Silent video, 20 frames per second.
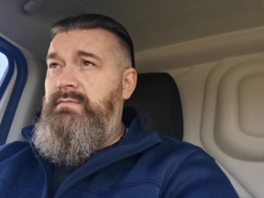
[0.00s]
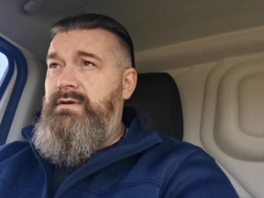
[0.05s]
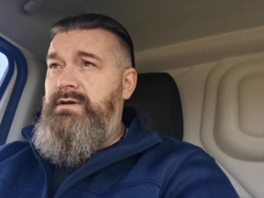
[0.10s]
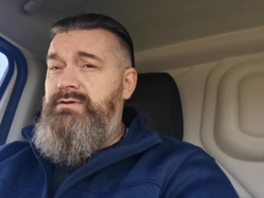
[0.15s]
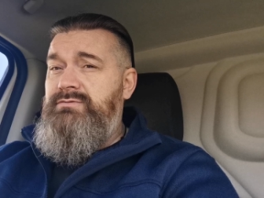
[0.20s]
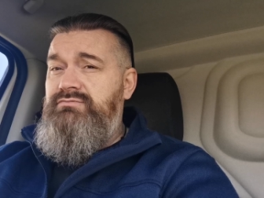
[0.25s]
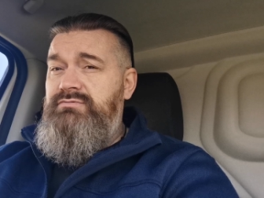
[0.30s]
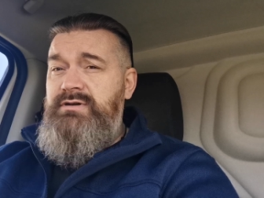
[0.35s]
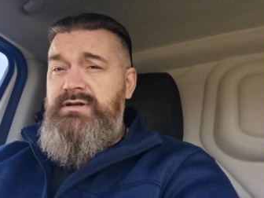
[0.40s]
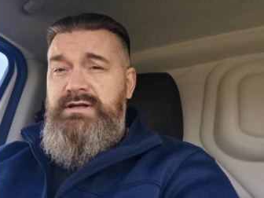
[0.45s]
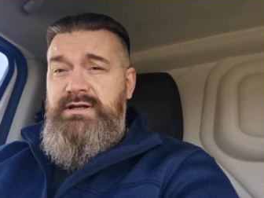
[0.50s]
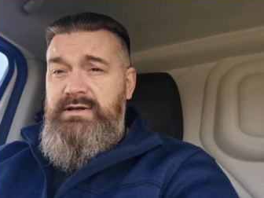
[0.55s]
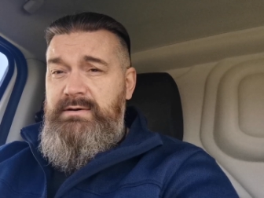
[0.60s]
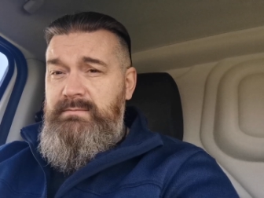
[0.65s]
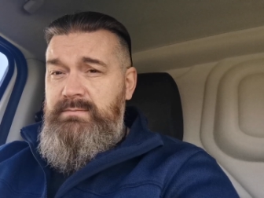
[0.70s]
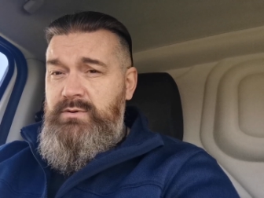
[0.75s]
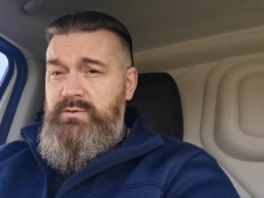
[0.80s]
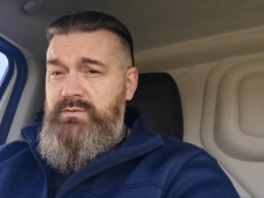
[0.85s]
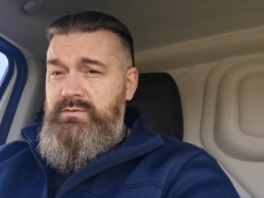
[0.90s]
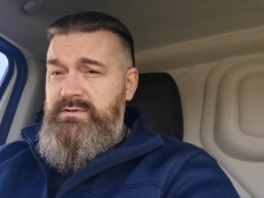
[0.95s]
is really
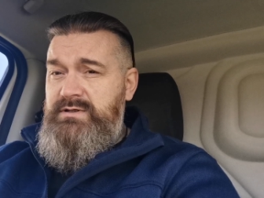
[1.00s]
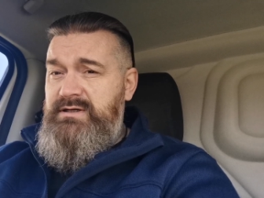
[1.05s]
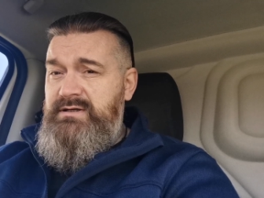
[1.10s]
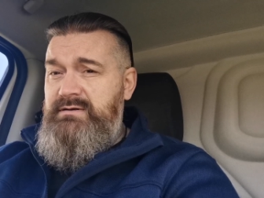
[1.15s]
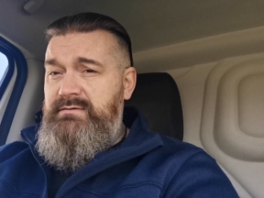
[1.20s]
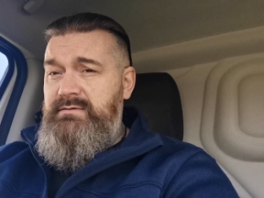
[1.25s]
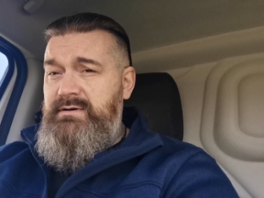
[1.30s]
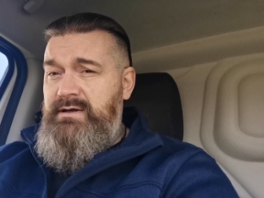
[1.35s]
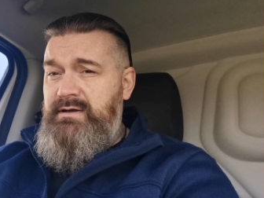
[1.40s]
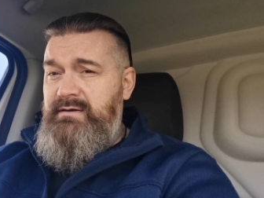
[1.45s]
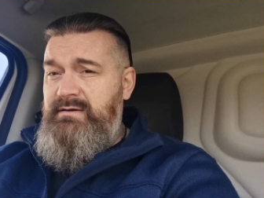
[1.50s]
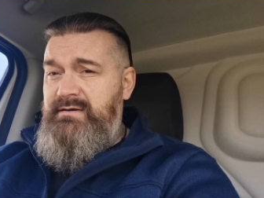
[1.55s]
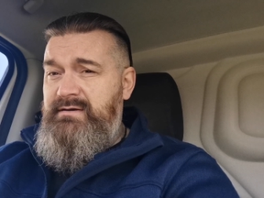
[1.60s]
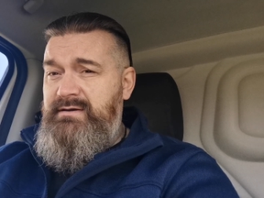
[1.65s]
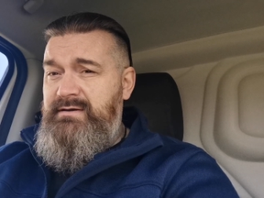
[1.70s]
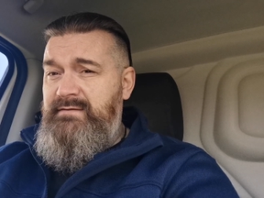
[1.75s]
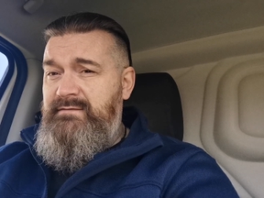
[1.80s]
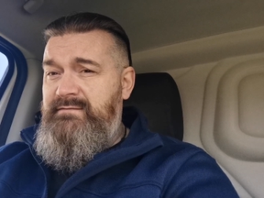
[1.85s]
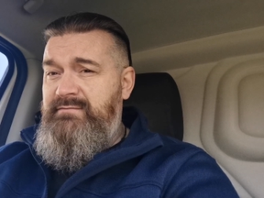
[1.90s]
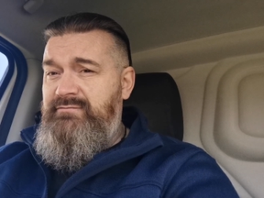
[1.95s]
important in
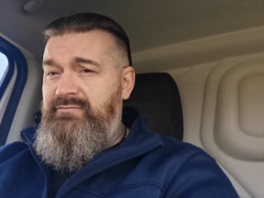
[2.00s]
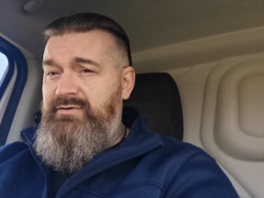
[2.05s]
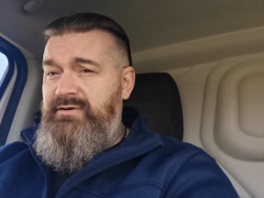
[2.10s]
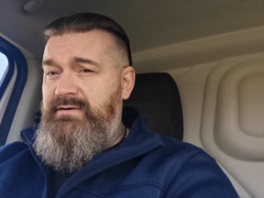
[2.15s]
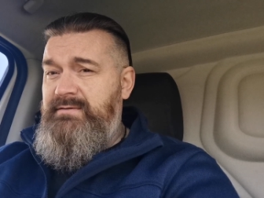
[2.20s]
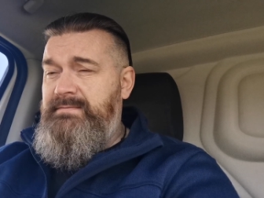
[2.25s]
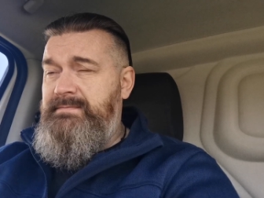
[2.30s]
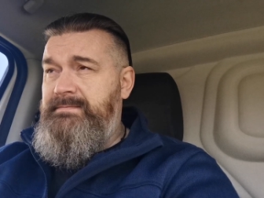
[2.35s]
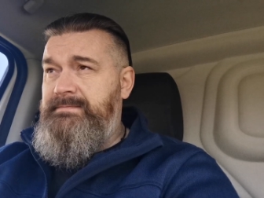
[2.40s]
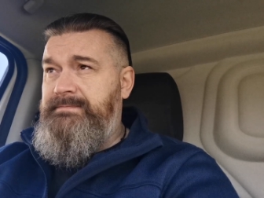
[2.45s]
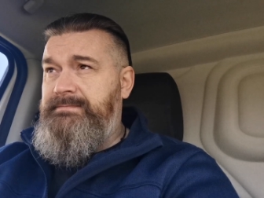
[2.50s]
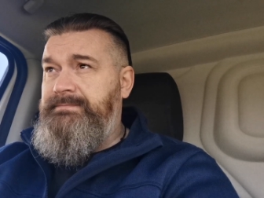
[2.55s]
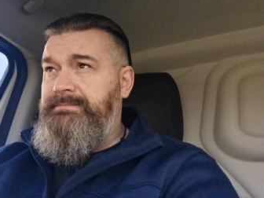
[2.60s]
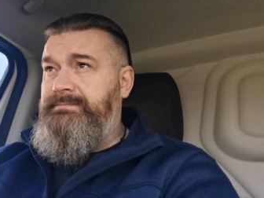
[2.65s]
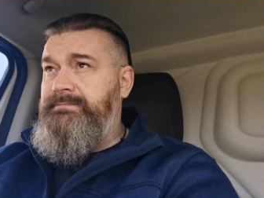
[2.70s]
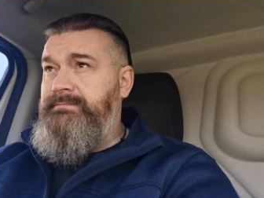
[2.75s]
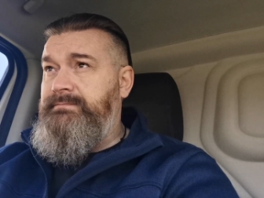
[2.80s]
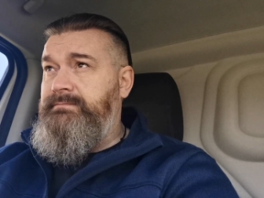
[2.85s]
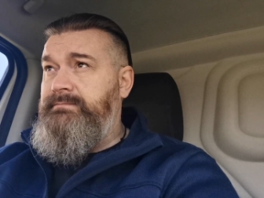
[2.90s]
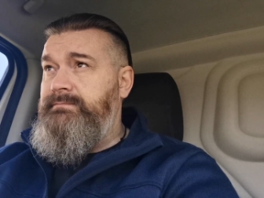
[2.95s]
heathenry.
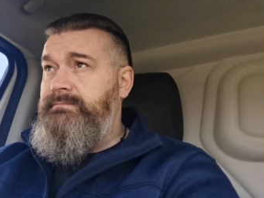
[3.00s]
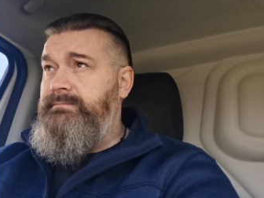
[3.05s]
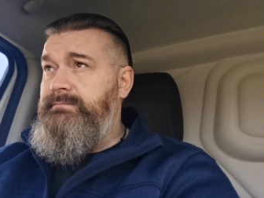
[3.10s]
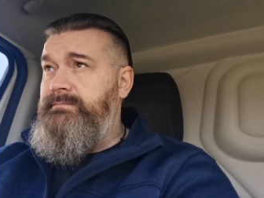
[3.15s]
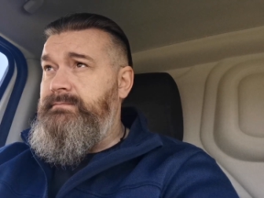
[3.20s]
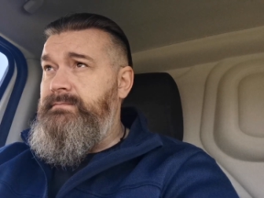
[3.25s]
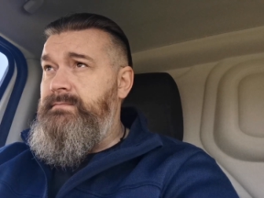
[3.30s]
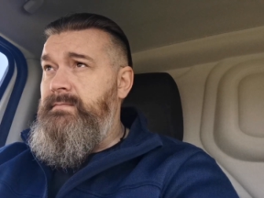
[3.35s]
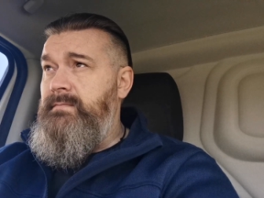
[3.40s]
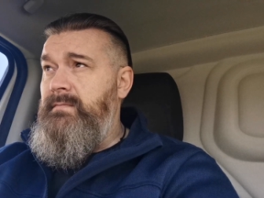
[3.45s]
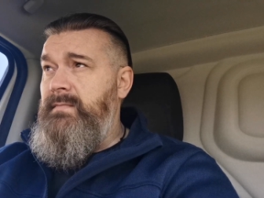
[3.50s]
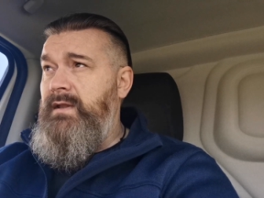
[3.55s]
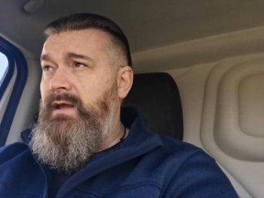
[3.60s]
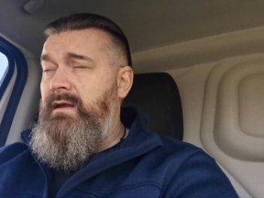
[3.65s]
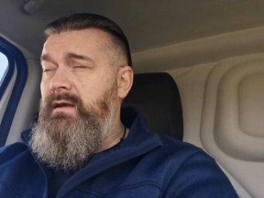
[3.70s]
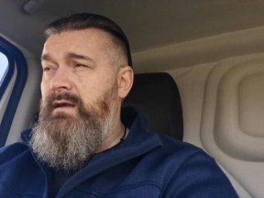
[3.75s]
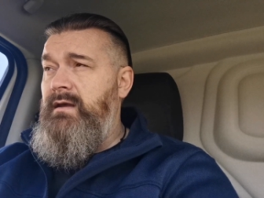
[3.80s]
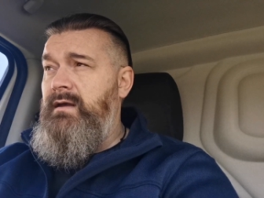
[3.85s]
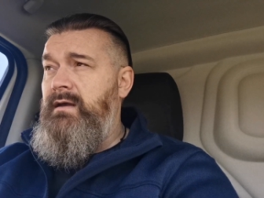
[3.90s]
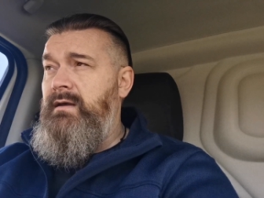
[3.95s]

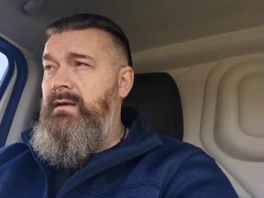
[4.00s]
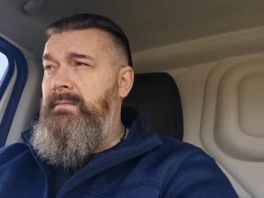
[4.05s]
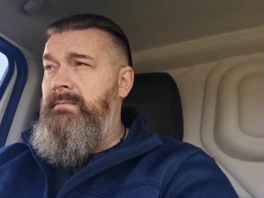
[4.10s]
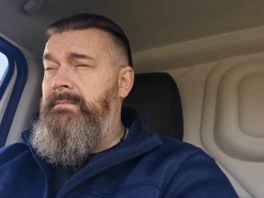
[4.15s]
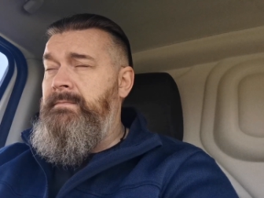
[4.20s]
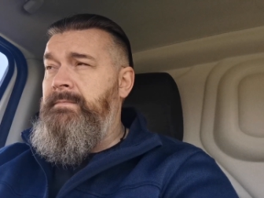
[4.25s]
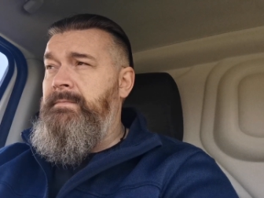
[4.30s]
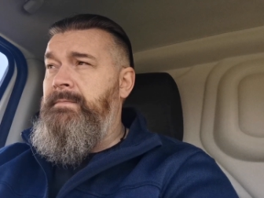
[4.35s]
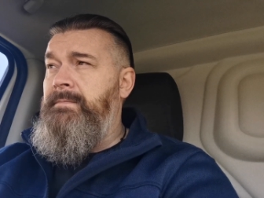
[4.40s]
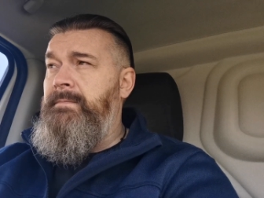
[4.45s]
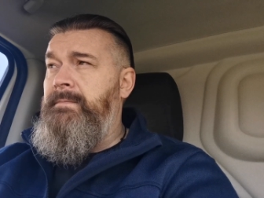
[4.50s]
Um,